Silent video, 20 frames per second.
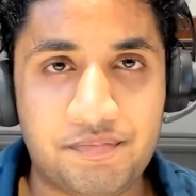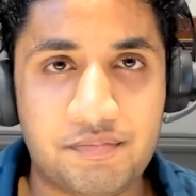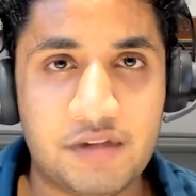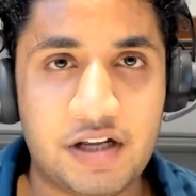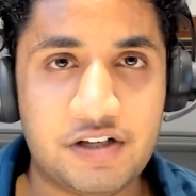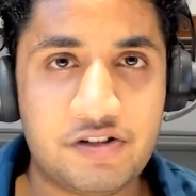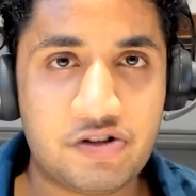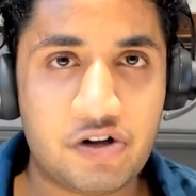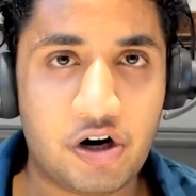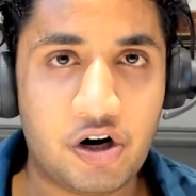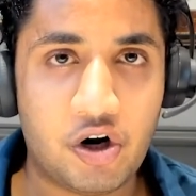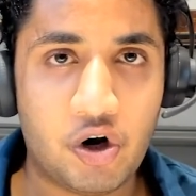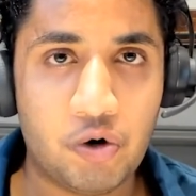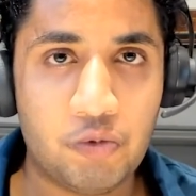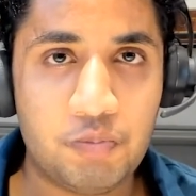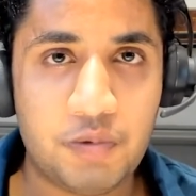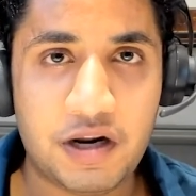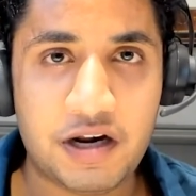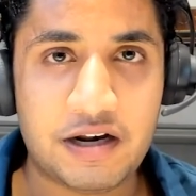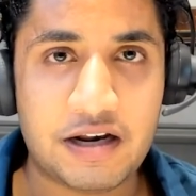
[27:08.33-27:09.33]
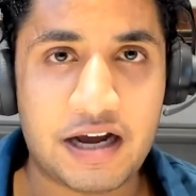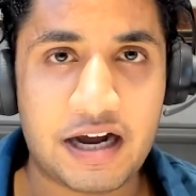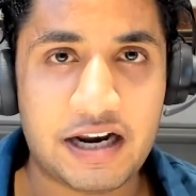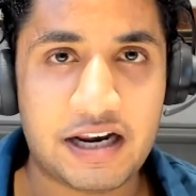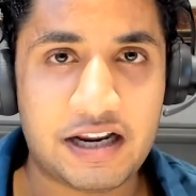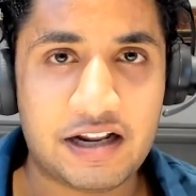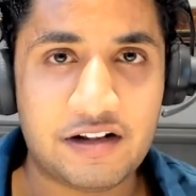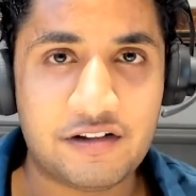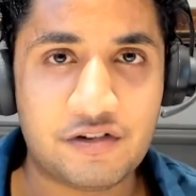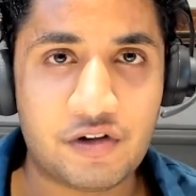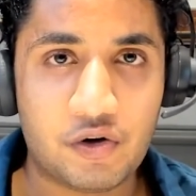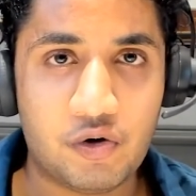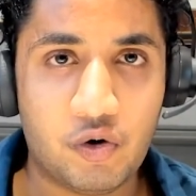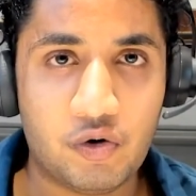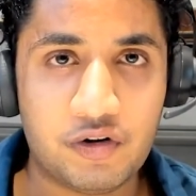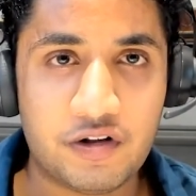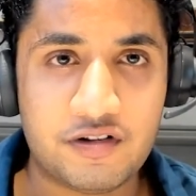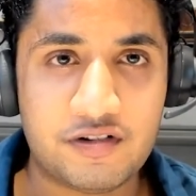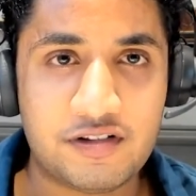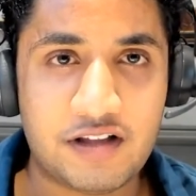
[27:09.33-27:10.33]
They start opening night against the
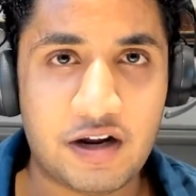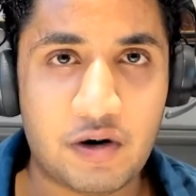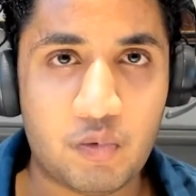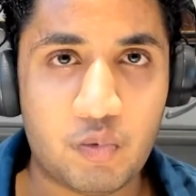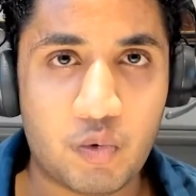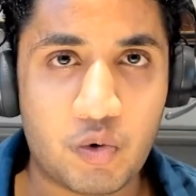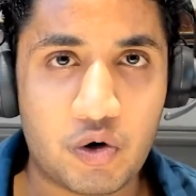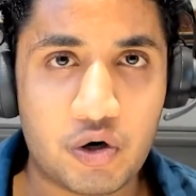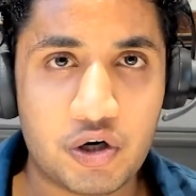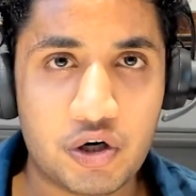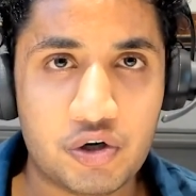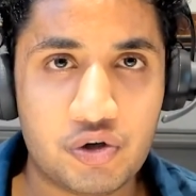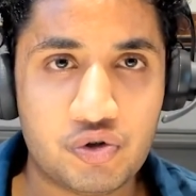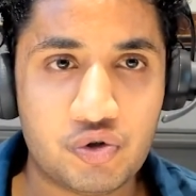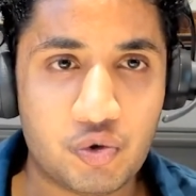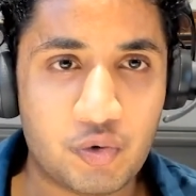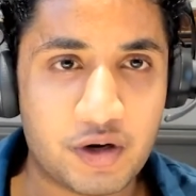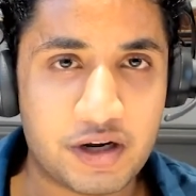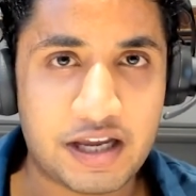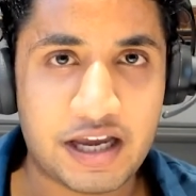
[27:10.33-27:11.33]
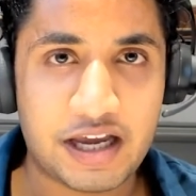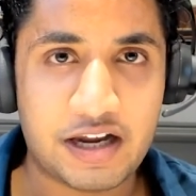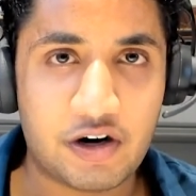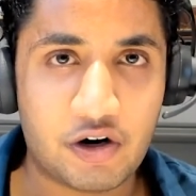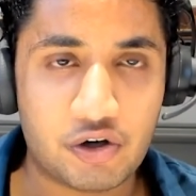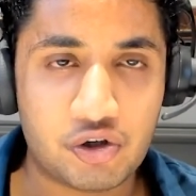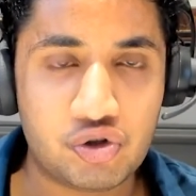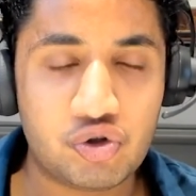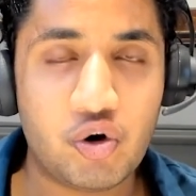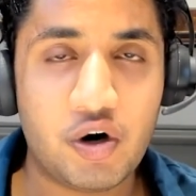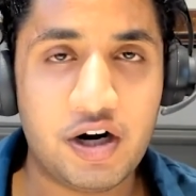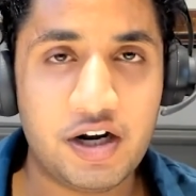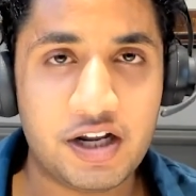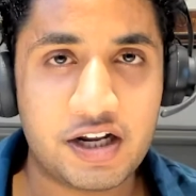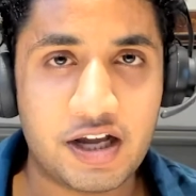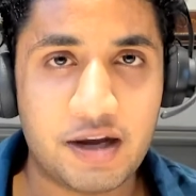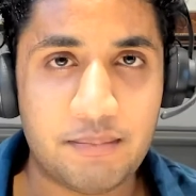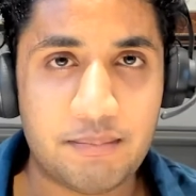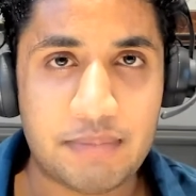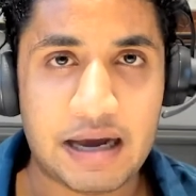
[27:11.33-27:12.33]
Golden State Warriors, who again are trying to
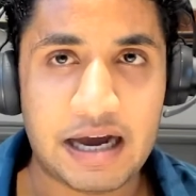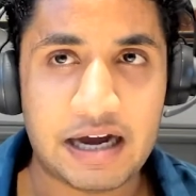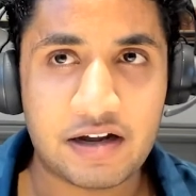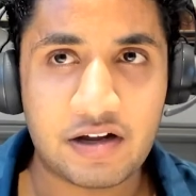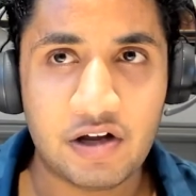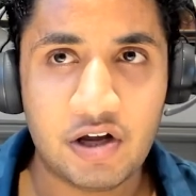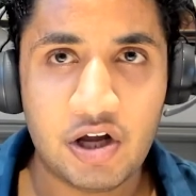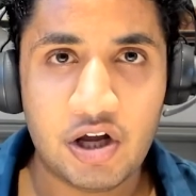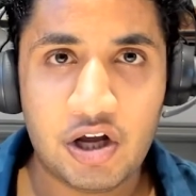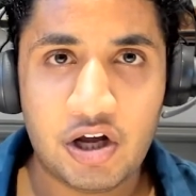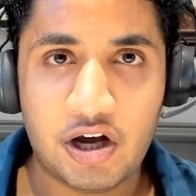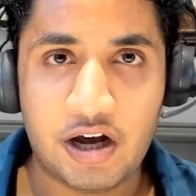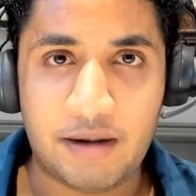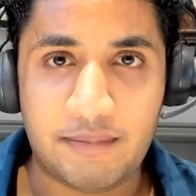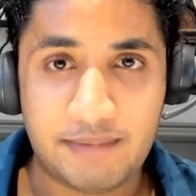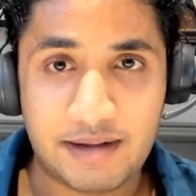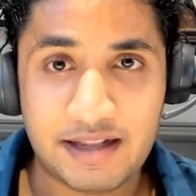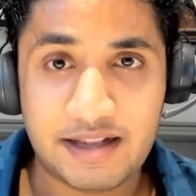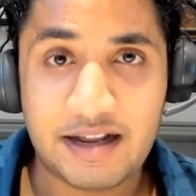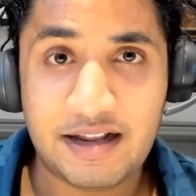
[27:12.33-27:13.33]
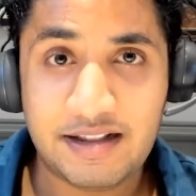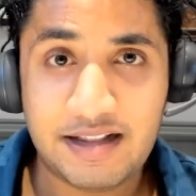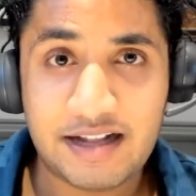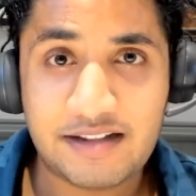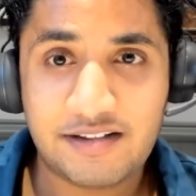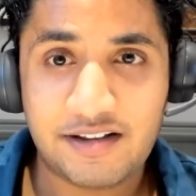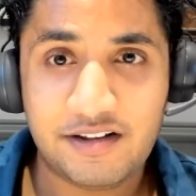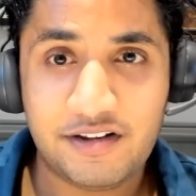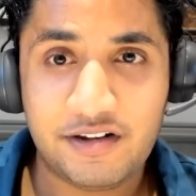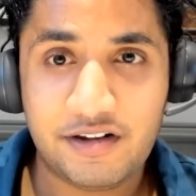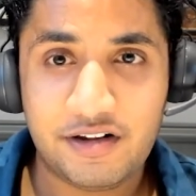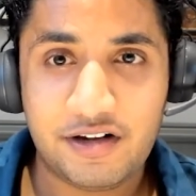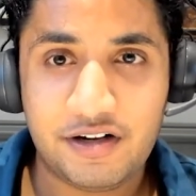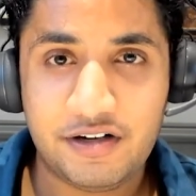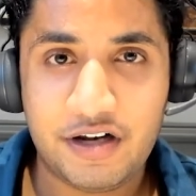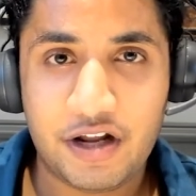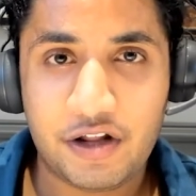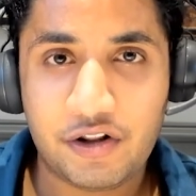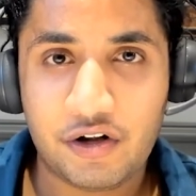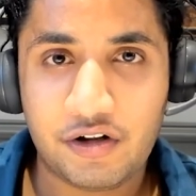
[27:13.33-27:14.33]
come back, and that's
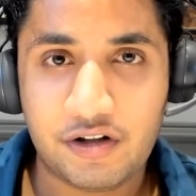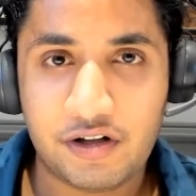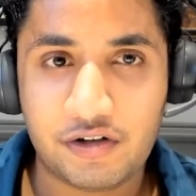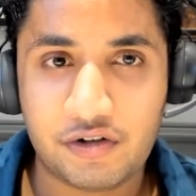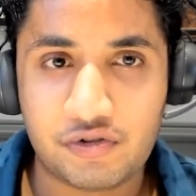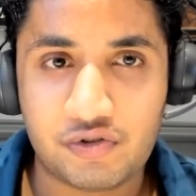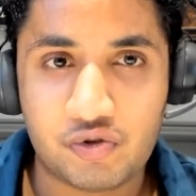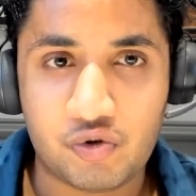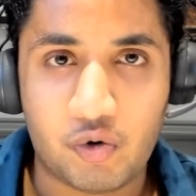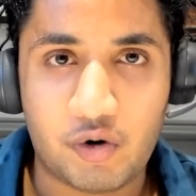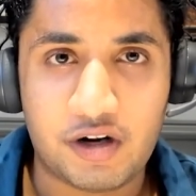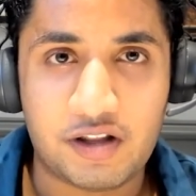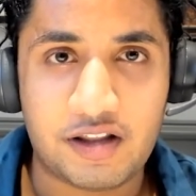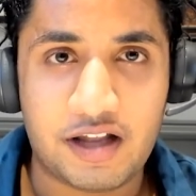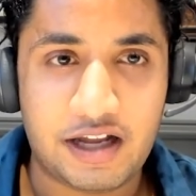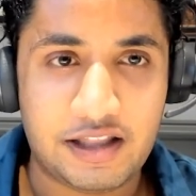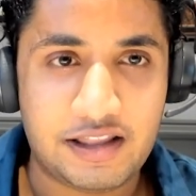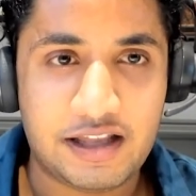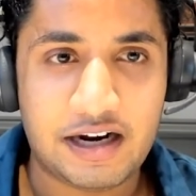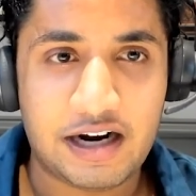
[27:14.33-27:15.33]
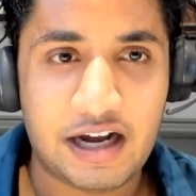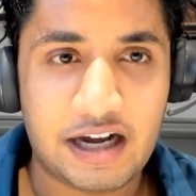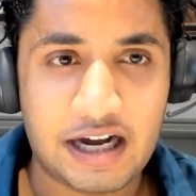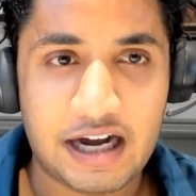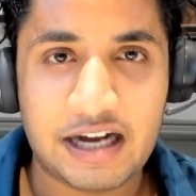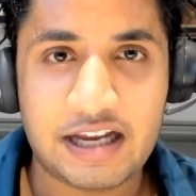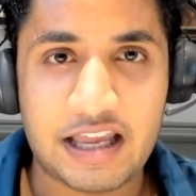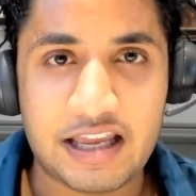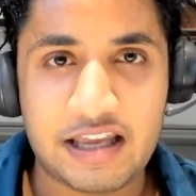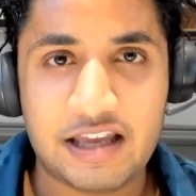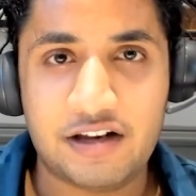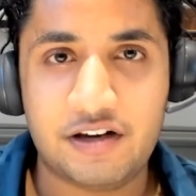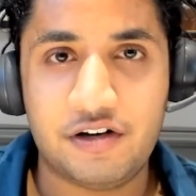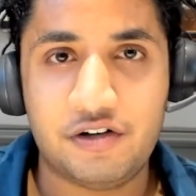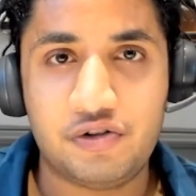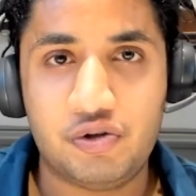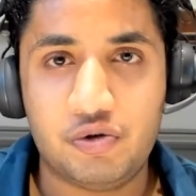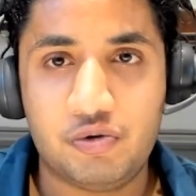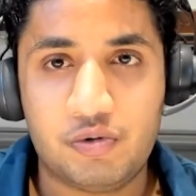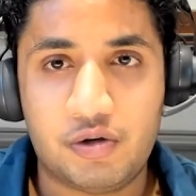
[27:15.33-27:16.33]
another little storyline that I can get
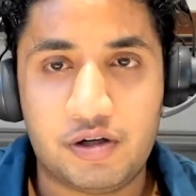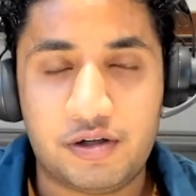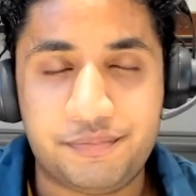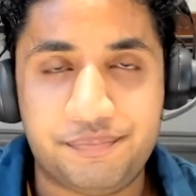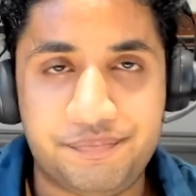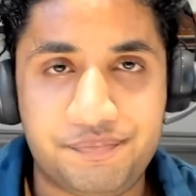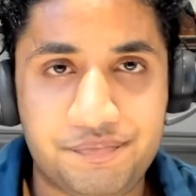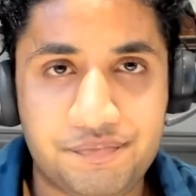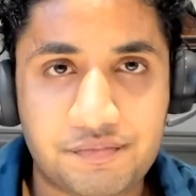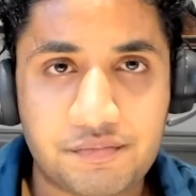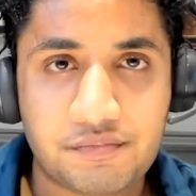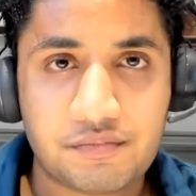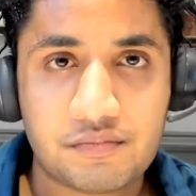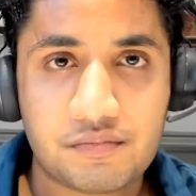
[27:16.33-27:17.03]
into.